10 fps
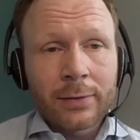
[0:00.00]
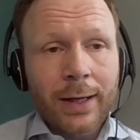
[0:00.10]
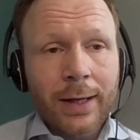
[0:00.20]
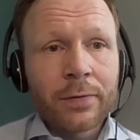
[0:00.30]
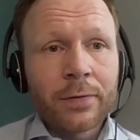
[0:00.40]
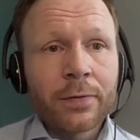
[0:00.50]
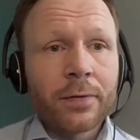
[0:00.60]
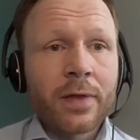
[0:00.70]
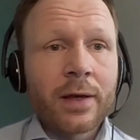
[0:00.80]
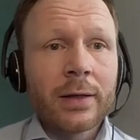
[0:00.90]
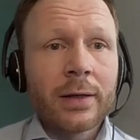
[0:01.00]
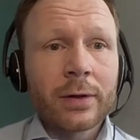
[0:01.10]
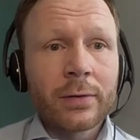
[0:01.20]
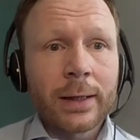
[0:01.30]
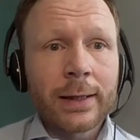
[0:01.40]
drive the
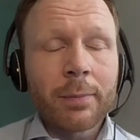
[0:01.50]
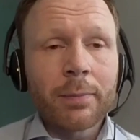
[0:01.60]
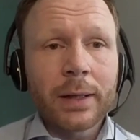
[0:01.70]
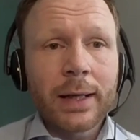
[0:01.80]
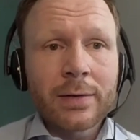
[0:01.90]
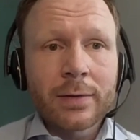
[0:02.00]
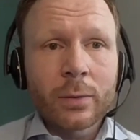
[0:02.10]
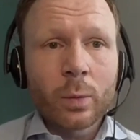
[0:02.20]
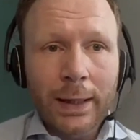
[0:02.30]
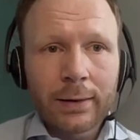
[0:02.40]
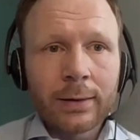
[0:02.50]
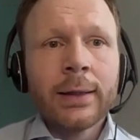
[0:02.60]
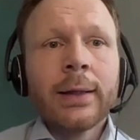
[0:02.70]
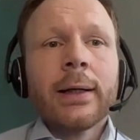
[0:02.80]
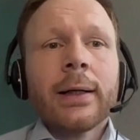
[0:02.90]
interest rate up as
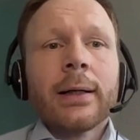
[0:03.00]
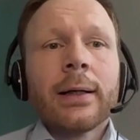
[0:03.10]
well.